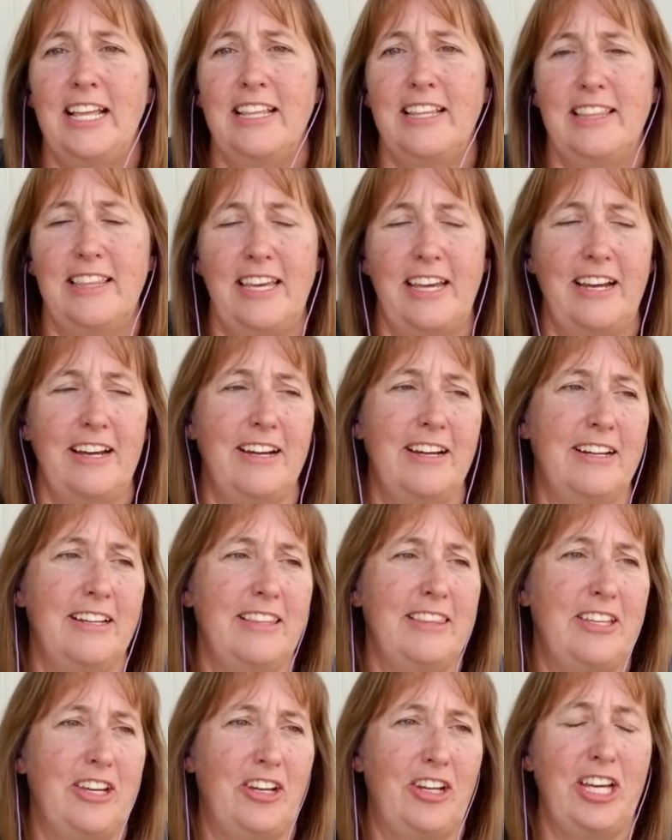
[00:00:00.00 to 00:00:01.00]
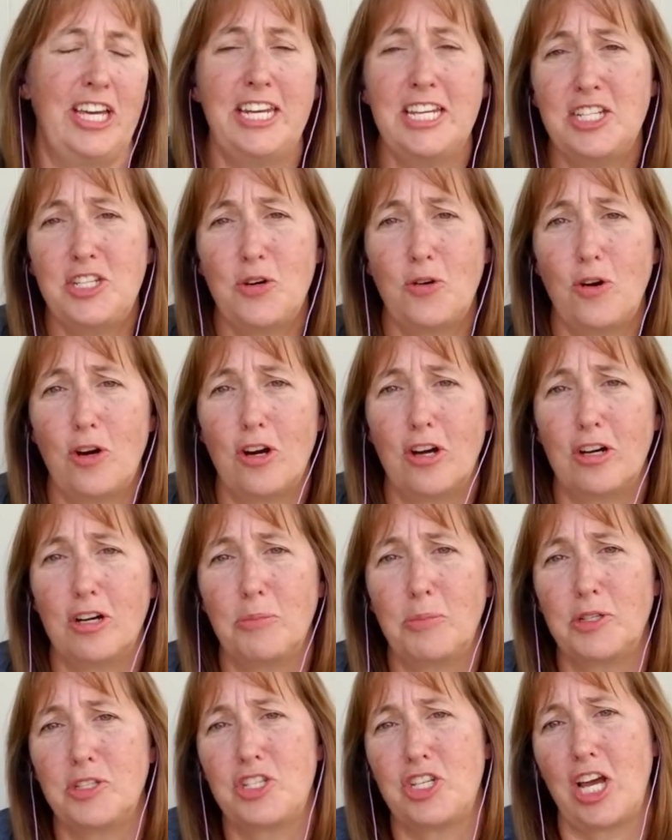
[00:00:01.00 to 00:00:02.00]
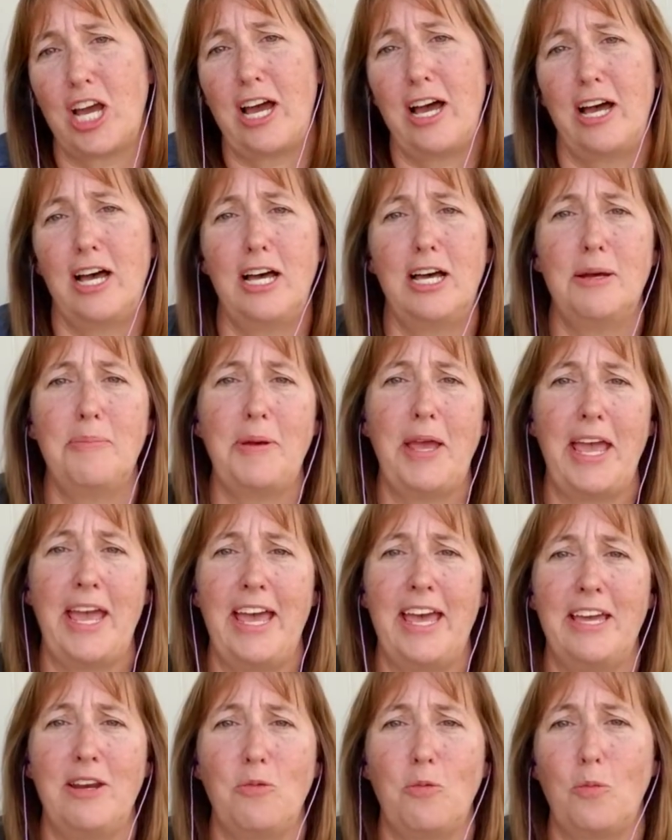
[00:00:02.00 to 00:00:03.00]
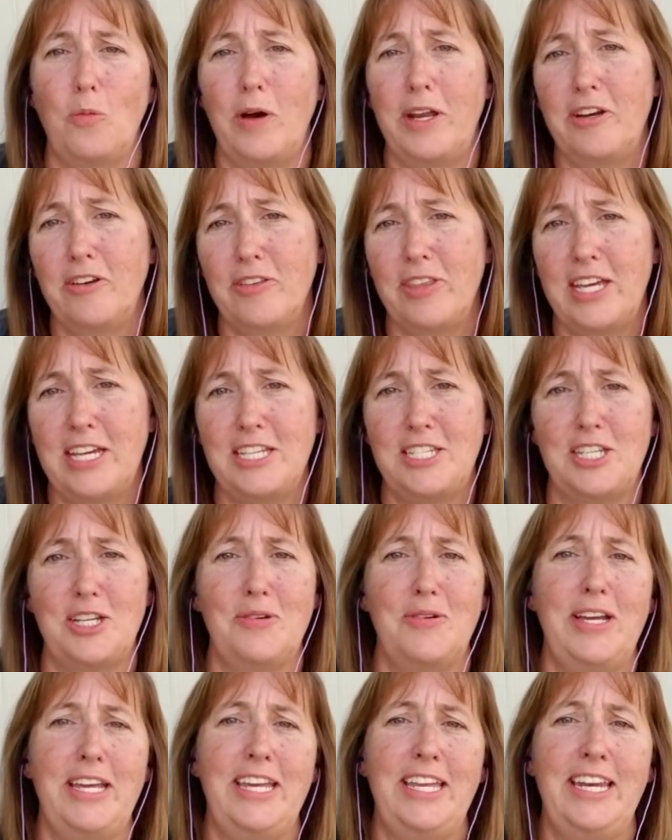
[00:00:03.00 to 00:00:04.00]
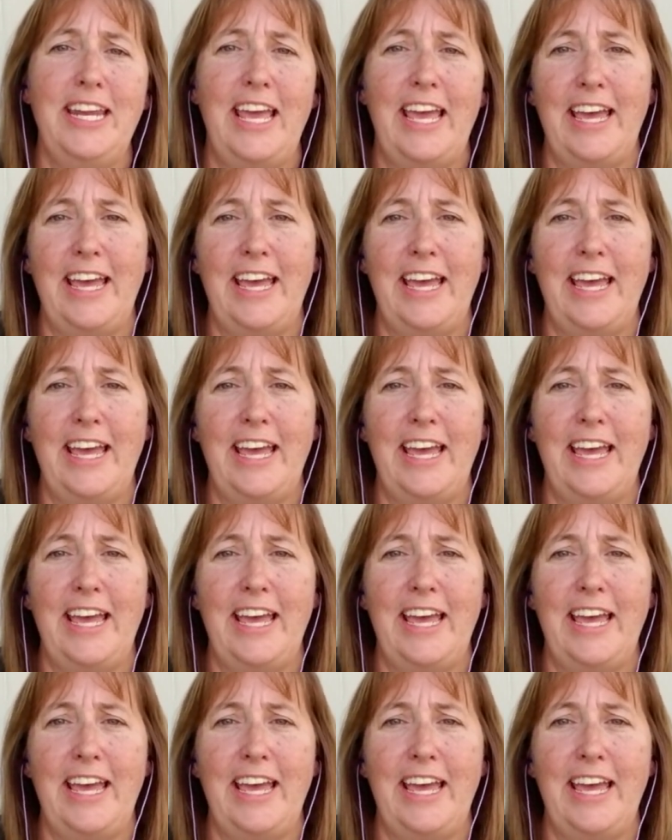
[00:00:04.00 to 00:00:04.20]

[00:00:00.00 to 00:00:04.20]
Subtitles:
they're going to do a horrible job, and what are they doing?